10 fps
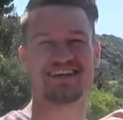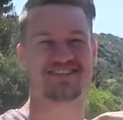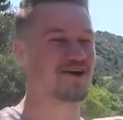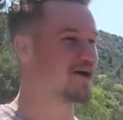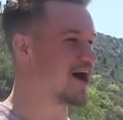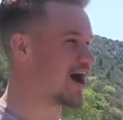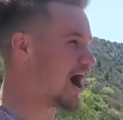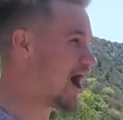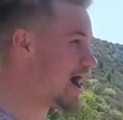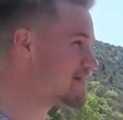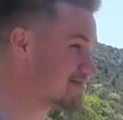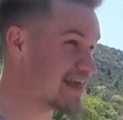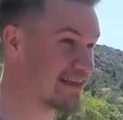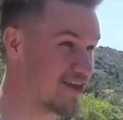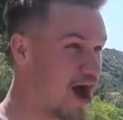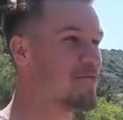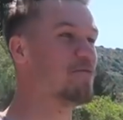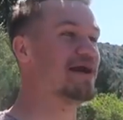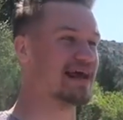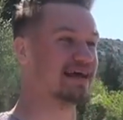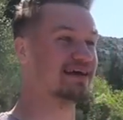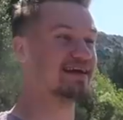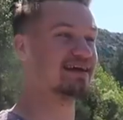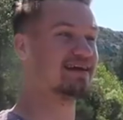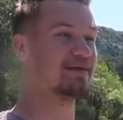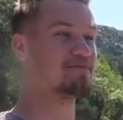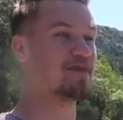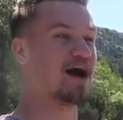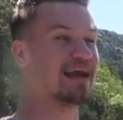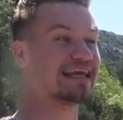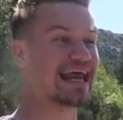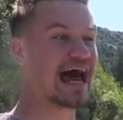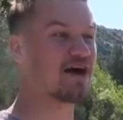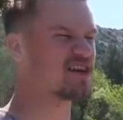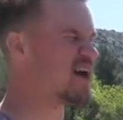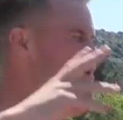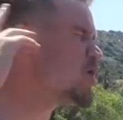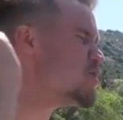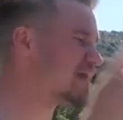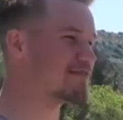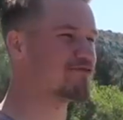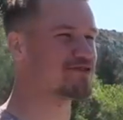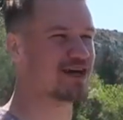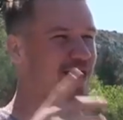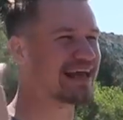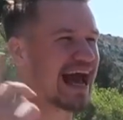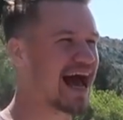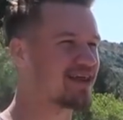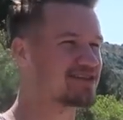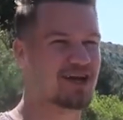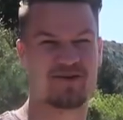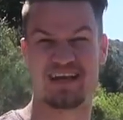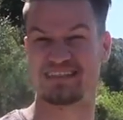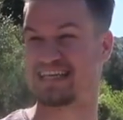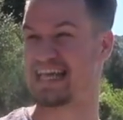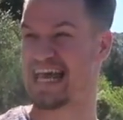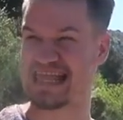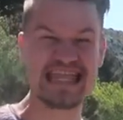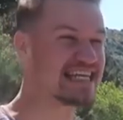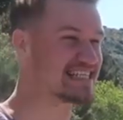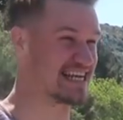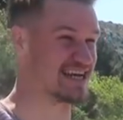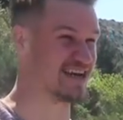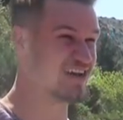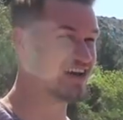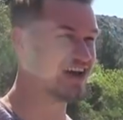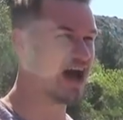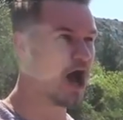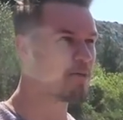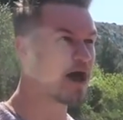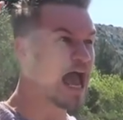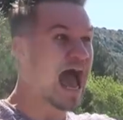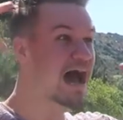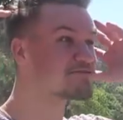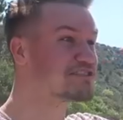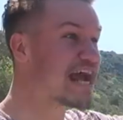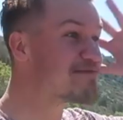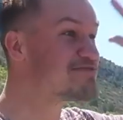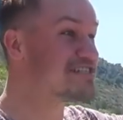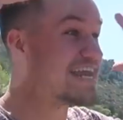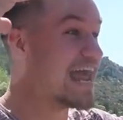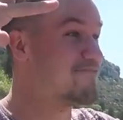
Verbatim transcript: so I think that I'm winning. Okay. I get out, I'm hooning it through the tunnel. I get out of the tunnel and I see this idiot. like, how's James seen